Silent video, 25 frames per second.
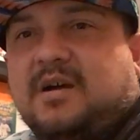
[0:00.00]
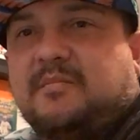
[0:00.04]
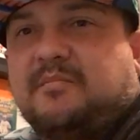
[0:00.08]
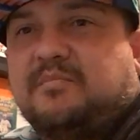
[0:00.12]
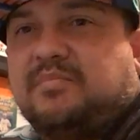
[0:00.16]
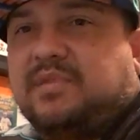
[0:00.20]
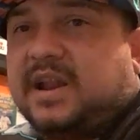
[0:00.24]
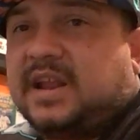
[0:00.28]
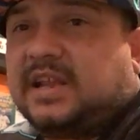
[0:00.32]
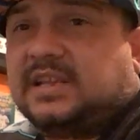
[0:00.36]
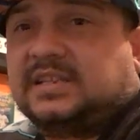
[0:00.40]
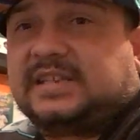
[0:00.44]

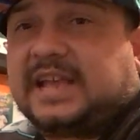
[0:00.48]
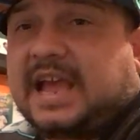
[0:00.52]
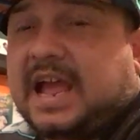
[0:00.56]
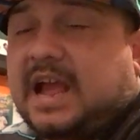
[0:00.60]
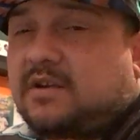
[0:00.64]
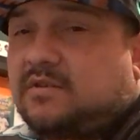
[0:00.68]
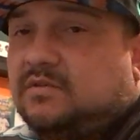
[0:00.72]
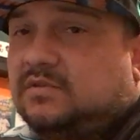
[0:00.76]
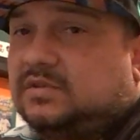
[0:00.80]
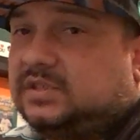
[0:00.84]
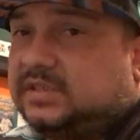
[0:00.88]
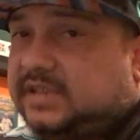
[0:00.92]
Breaks
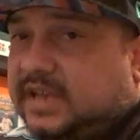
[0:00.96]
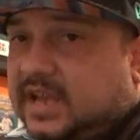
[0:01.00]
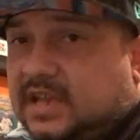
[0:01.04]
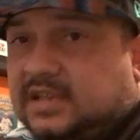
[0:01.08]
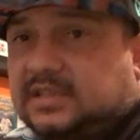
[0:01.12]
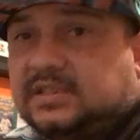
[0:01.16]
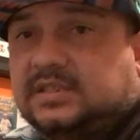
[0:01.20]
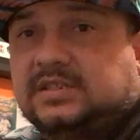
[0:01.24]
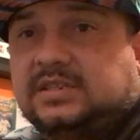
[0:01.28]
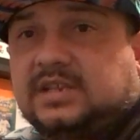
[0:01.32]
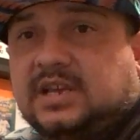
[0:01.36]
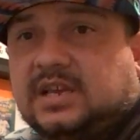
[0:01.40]
tackles,
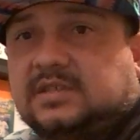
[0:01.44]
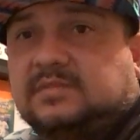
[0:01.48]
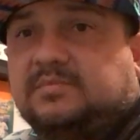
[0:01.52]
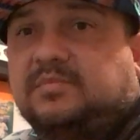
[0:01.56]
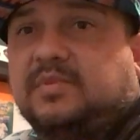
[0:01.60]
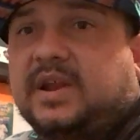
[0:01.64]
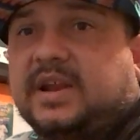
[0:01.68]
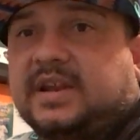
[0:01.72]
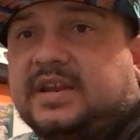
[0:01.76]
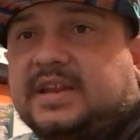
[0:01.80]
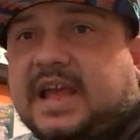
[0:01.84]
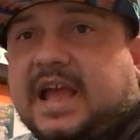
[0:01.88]
yes, he does
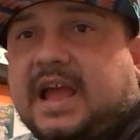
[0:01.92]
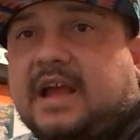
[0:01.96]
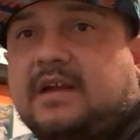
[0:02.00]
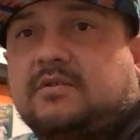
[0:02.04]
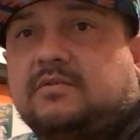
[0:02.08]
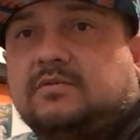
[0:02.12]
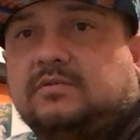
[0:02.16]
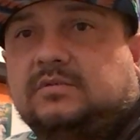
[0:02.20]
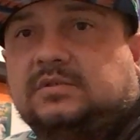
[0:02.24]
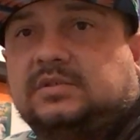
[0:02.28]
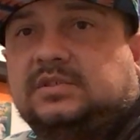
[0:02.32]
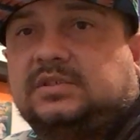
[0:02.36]
break
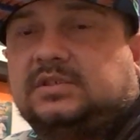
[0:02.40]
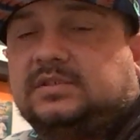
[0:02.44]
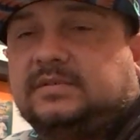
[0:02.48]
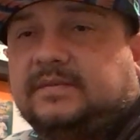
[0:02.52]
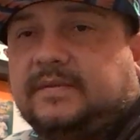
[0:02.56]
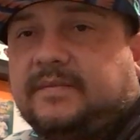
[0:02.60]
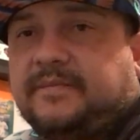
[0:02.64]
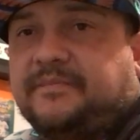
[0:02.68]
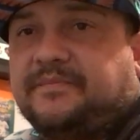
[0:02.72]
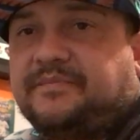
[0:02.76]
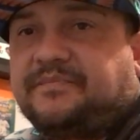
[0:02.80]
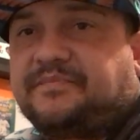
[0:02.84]
tackles.
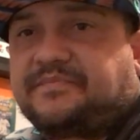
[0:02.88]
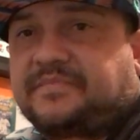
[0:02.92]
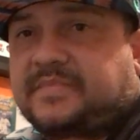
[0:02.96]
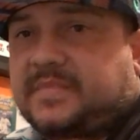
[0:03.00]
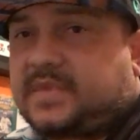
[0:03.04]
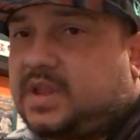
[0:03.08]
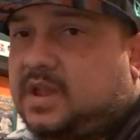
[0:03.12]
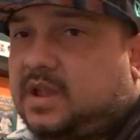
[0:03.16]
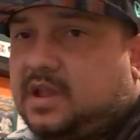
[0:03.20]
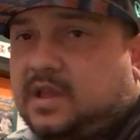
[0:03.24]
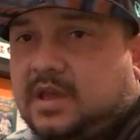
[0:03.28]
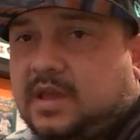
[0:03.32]

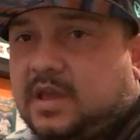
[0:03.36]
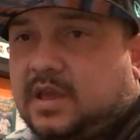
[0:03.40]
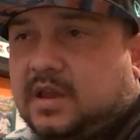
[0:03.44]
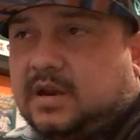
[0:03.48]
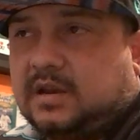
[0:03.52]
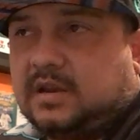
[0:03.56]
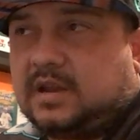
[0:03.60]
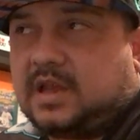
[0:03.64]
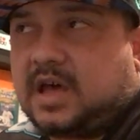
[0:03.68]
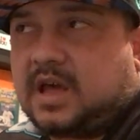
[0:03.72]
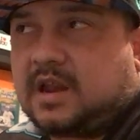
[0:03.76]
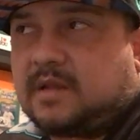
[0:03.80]
At a
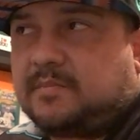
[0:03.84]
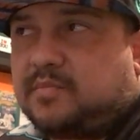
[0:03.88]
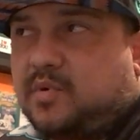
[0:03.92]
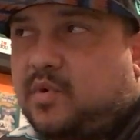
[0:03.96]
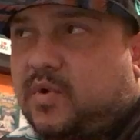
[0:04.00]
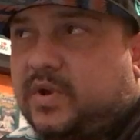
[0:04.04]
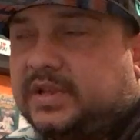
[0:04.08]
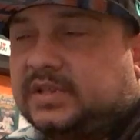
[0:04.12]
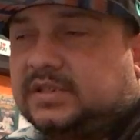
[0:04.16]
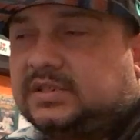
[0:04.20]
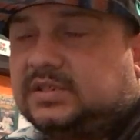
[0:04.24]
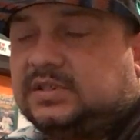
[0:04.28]
lot of
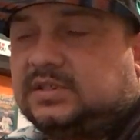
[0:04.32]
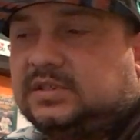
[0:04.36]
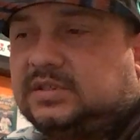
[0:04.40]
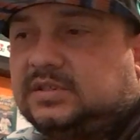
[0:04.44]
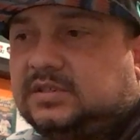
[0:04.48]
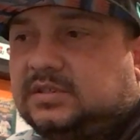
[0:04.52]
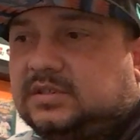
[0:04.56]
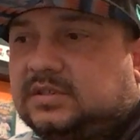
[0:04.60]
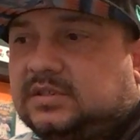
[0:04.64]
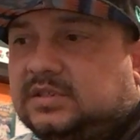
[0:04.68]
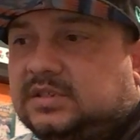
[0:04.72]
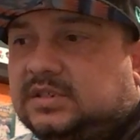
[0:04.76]

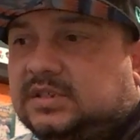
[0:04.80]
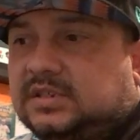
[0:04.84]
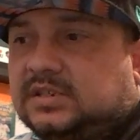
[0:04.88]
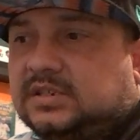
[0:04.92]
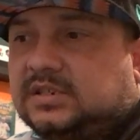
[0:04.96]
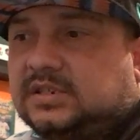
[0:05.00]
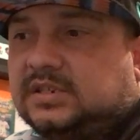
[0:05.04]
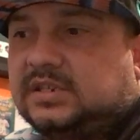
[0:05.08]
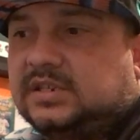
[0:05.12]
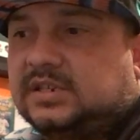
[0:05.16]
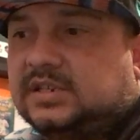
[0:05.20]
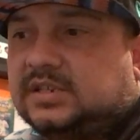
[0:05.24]
points
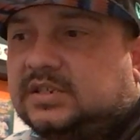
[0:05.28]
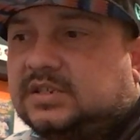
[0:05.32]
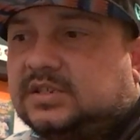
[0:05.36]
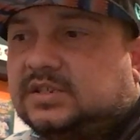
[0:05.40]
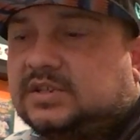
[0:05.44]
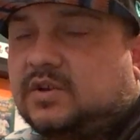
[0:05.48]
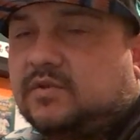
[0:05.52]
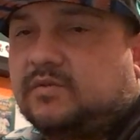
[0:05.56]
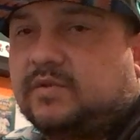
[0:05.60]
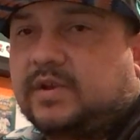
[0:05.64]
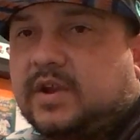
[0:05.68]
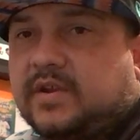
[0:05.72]
in his
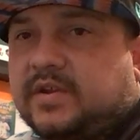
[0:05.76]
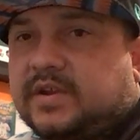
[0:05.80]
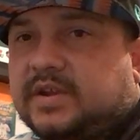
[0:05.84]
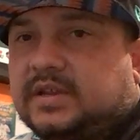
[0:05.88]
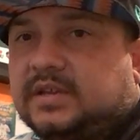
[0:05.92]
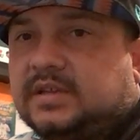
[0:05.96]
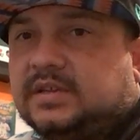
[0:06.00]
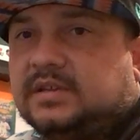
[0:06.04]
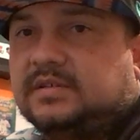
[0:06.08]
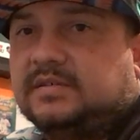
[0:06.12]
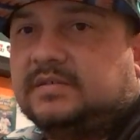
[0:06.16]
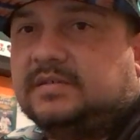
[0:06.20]
career,
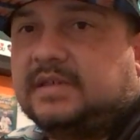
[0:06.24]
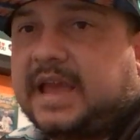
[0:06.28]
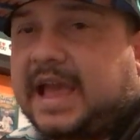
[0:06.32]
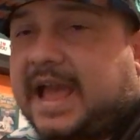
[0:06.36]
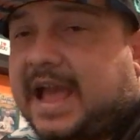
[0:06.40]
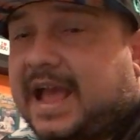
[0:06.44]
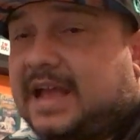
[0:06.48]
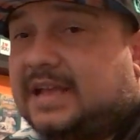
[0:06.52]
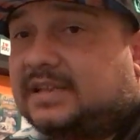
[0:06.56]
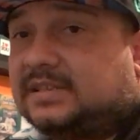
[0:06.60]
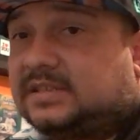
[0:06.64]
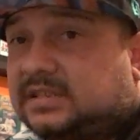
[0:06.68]
he
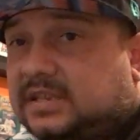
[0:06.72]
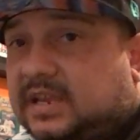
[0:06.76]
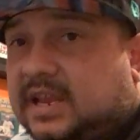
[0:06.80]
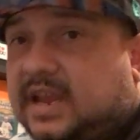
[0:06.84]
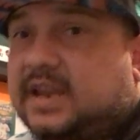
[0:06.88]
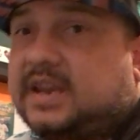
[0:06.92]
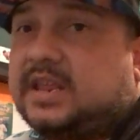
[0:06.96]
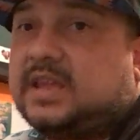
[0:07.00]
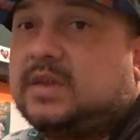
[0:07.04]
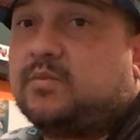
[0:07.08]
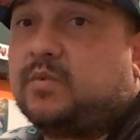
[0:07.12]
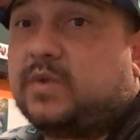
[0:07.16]
has
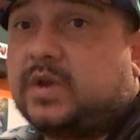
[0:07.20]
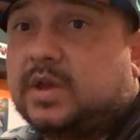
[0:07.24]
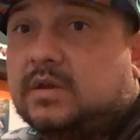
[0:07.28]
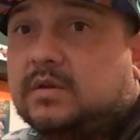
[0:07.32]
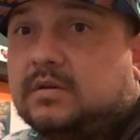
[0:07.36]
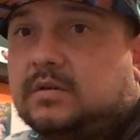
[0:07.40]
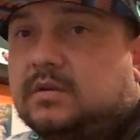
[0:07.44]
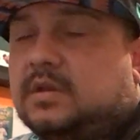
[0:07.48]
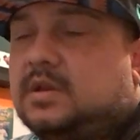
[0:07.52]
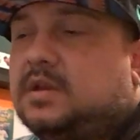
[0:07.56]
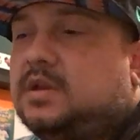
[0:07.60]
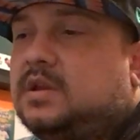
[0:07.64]
and he
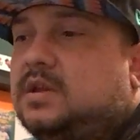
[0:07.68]
will.